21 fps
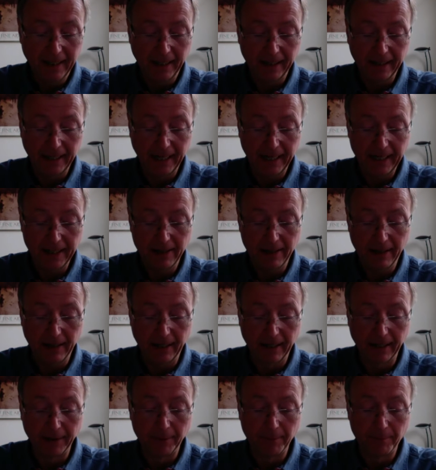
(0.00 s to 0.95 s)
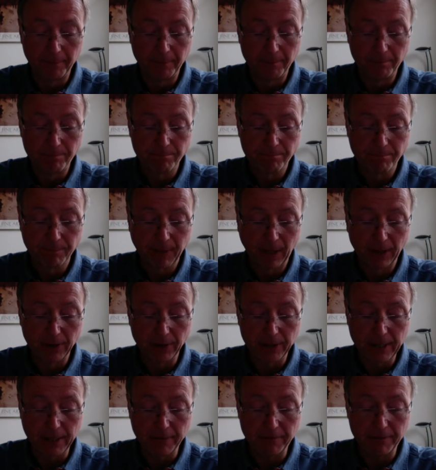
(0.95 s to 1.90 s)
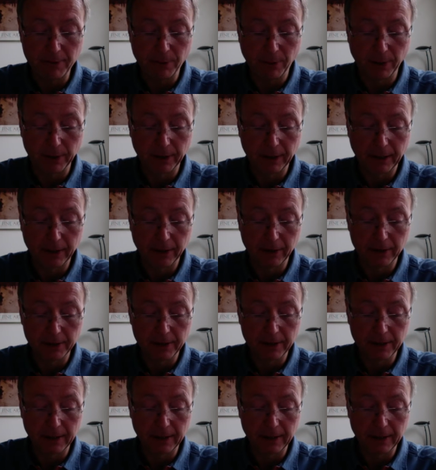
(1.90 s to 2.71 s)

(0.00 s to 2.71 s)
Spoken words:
Again, not everyone got